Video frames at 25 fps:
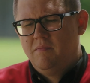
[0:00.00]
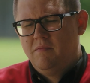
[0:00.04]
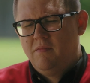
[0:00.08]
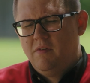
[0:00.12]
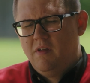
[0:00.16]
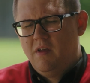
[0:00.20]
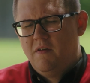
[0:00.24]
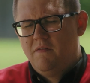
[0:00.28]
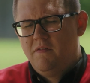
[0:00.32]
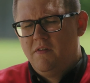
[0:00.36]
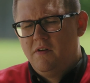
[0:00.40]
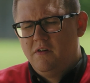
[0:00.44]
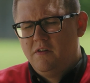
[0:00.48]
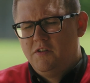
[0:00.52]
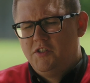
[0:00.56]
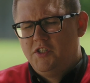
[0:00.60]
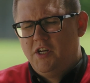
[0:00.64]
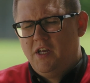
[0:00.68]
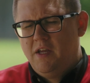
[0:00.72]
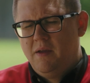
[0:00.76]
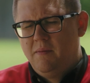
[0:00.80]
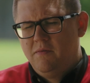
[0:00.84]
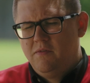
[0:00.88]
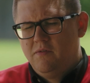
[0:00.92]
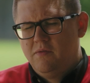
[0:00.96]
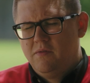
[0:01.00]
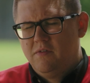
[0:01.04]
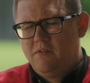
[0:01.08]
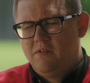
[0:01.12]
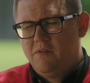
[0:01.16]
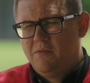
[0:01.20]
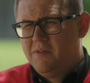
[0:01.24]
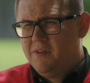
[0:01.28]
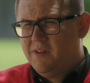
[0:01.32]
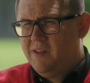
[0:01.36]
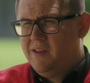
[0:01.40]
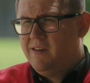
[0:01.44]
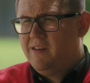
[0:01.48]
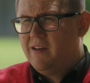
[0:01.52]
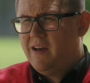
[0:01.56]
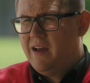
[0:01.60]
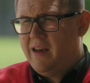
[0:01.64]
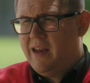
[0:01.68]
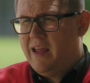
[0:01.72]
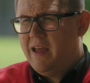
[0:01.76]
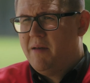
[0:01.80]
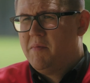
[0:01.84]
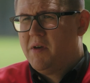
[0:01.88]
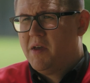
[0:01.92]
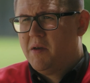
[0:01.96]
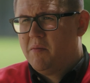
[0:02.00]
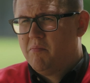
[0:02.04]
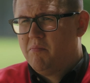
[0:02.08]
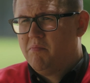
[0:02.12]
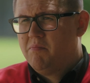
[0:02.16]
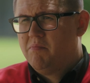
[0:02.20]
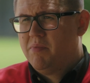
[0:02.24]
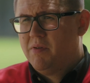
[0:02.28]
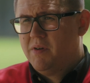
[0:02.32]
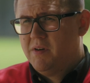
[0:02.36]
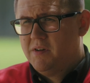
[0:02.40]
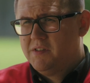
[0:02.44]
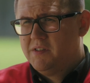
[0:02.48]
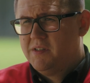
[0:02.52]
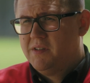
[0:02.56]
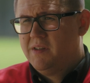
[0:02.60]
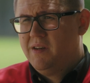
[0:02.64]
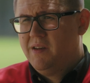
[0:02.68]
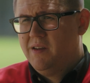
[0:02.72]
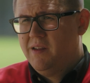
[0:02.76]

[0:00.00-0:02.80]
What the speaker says: Governor James, was a really dynamic person.